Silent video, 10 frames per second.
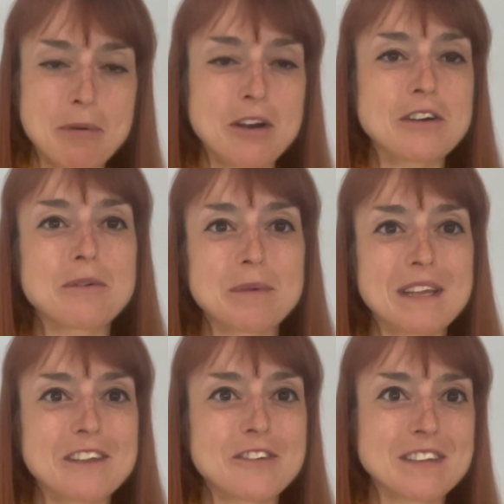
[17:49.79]
partnered with
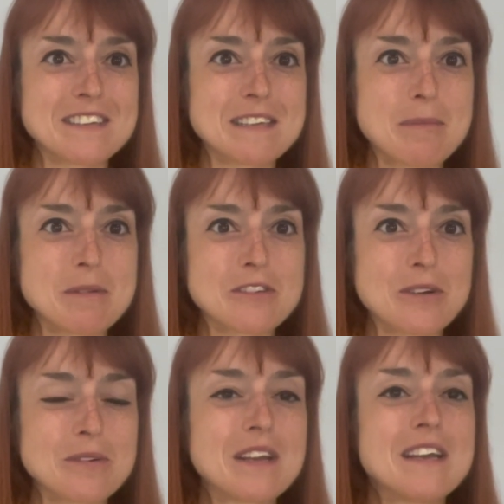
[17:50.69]
us for this
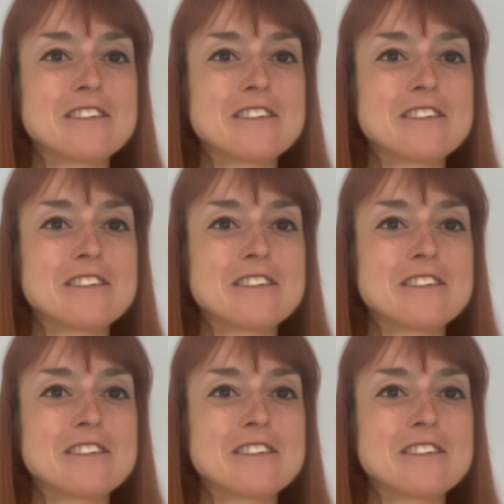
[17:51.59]
episode.